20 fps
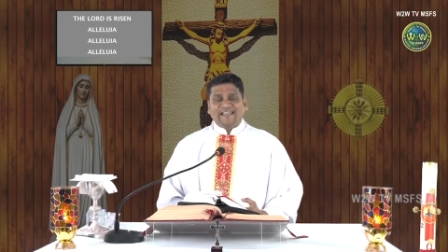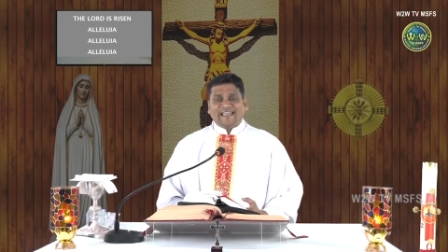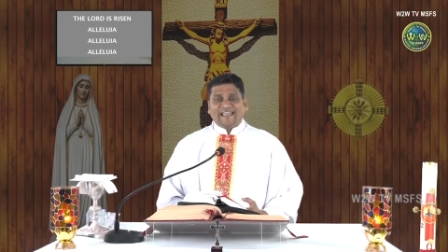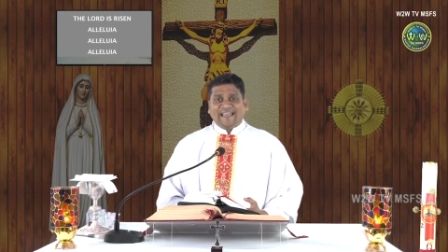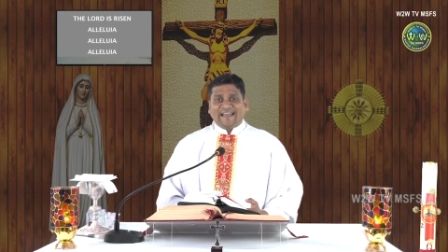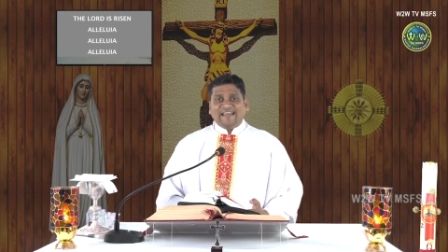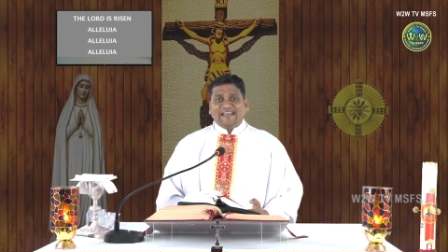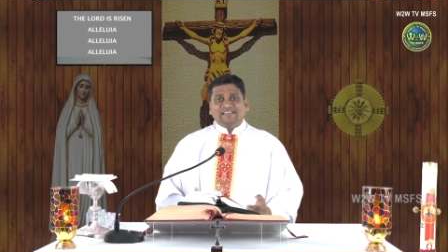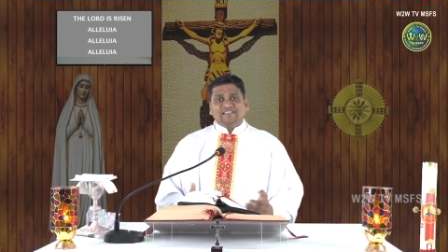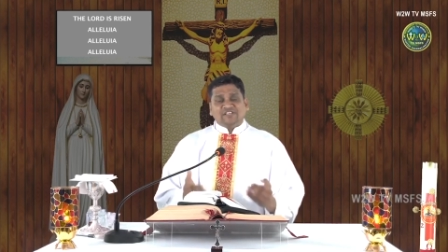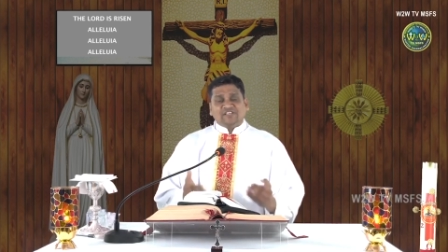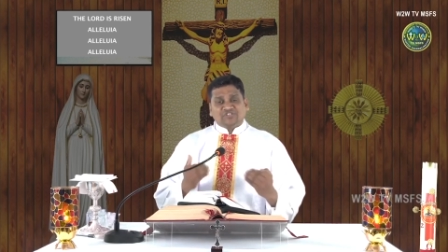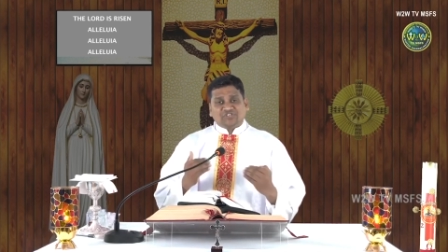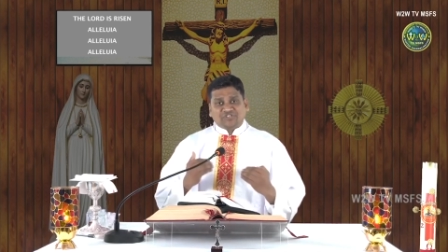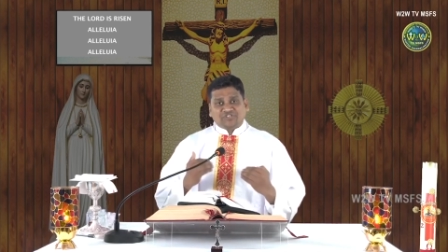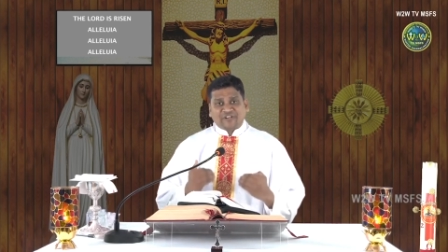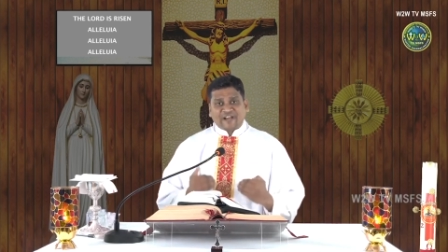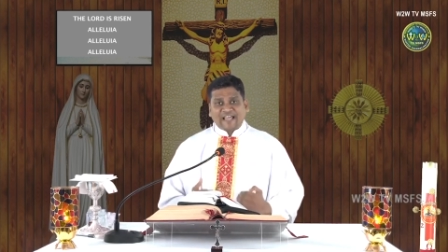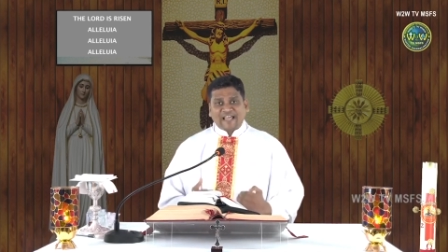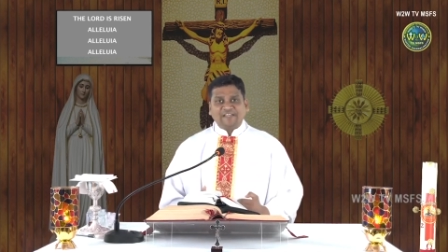It is the
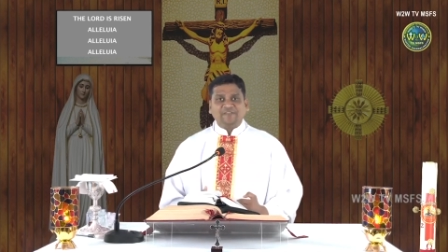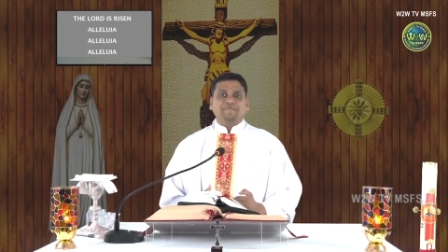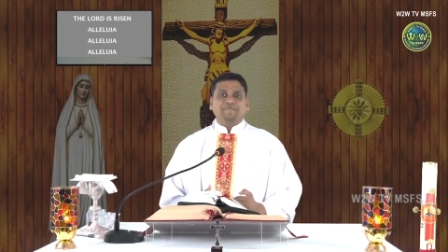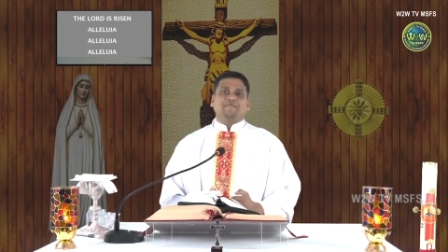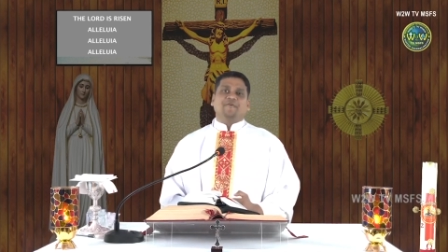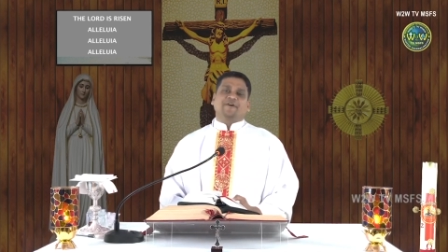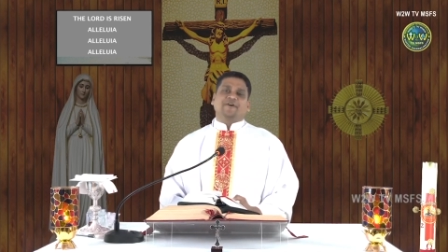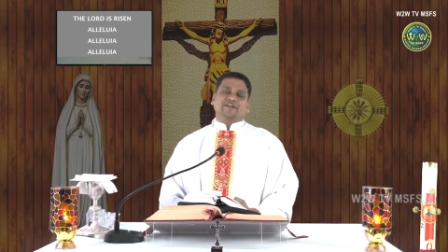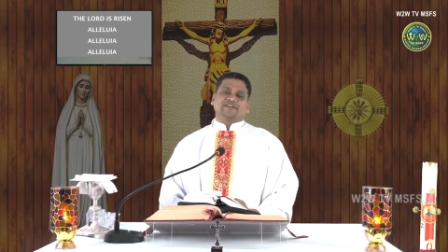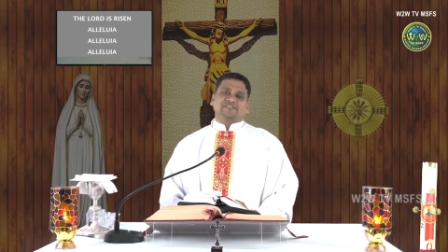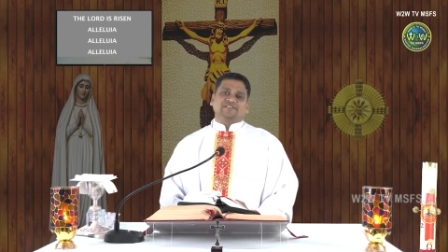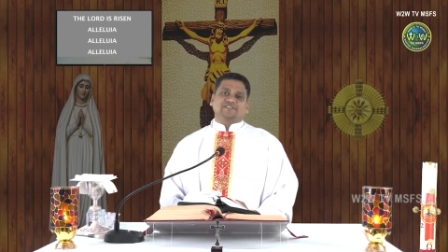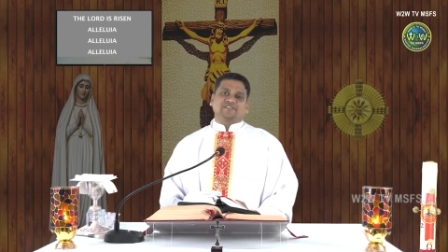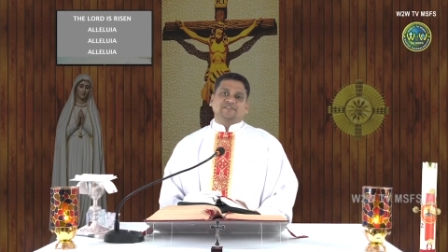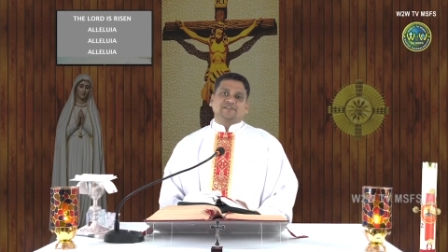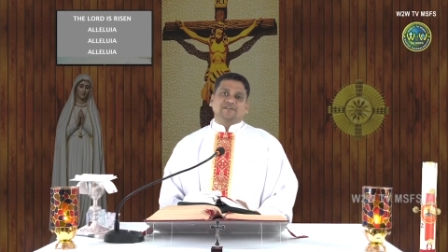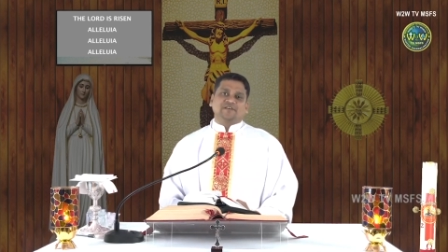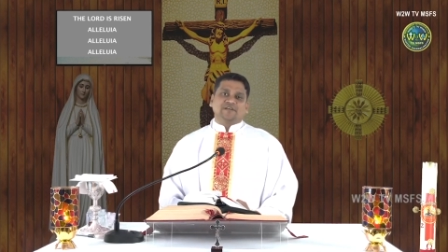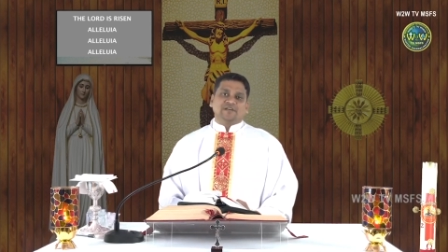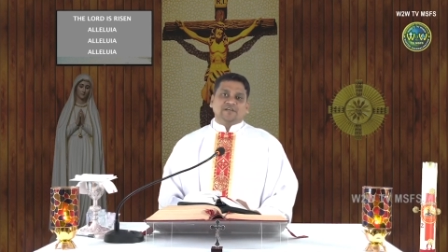strength for us
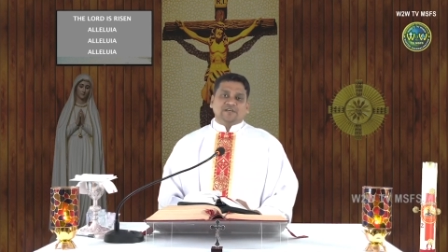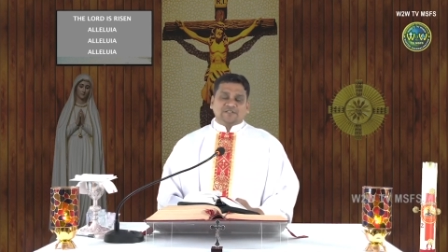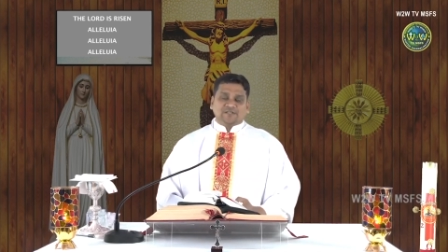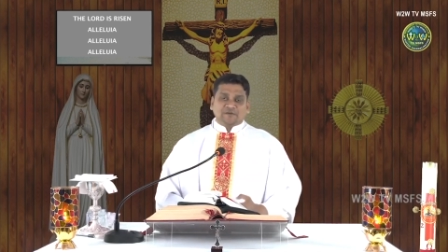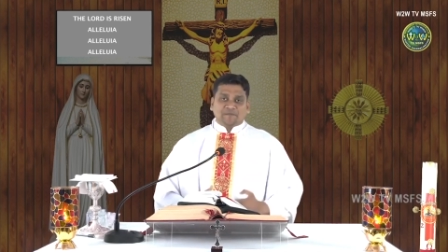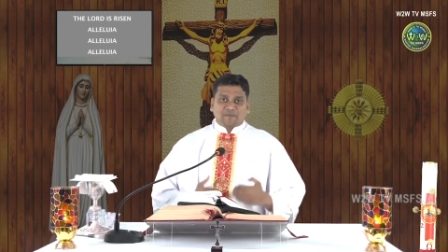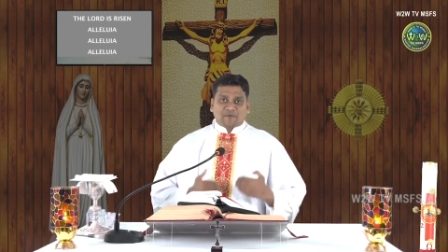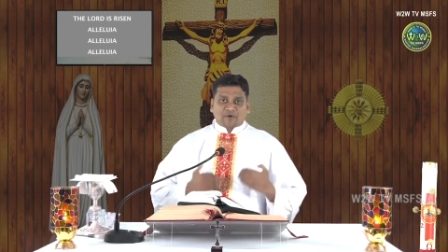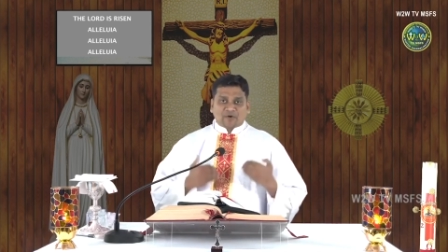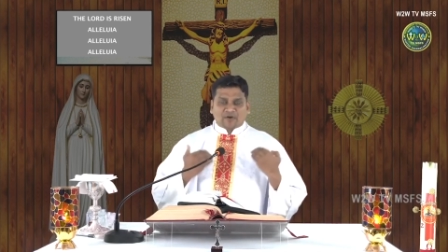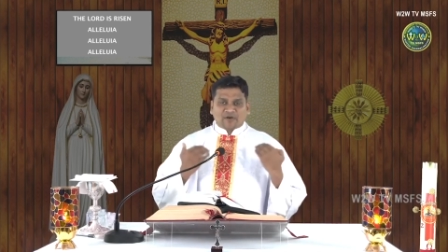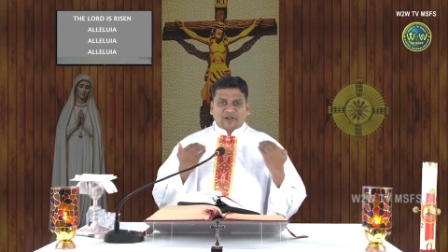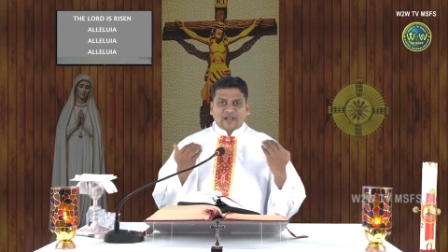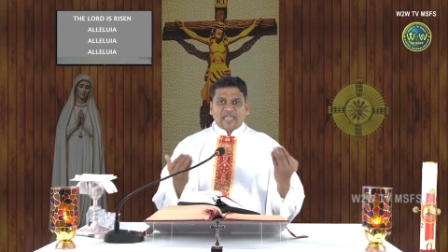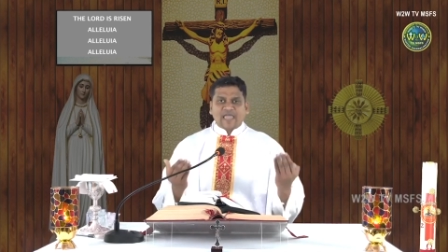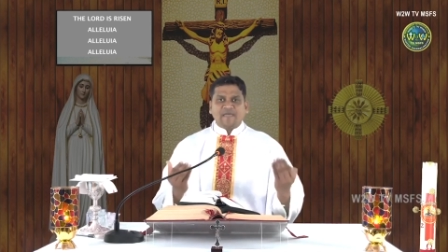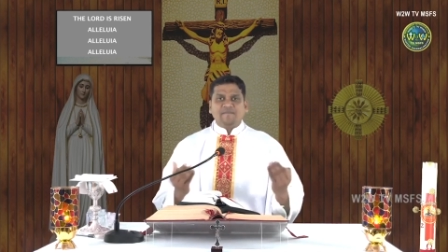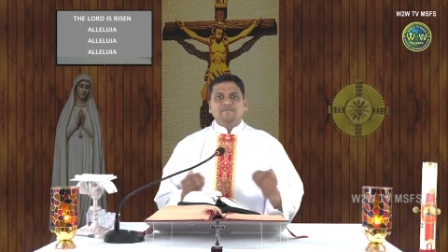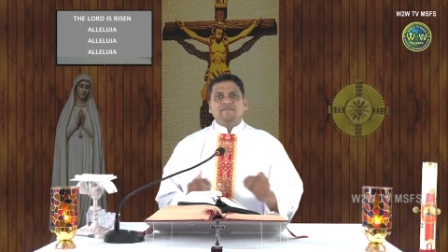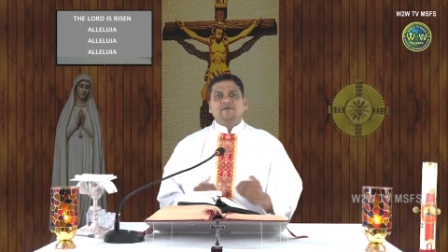to
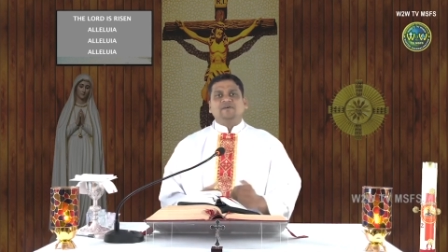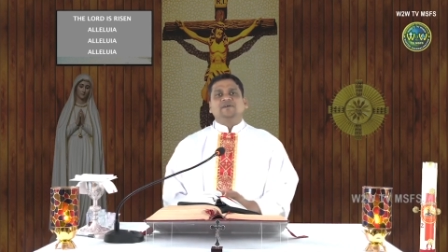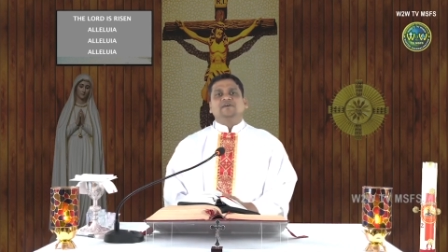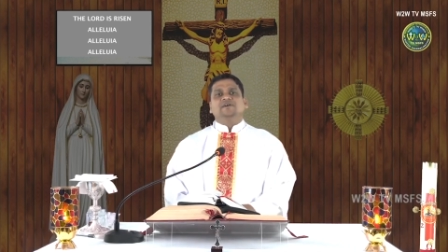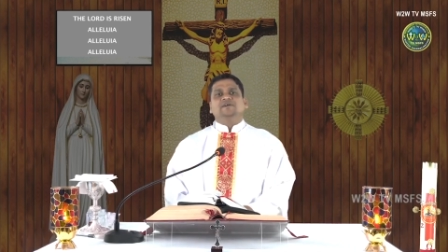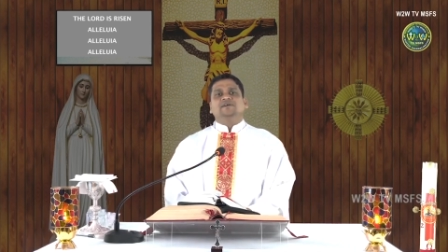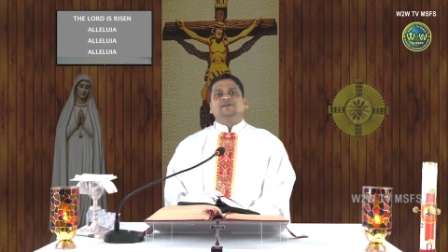proclaim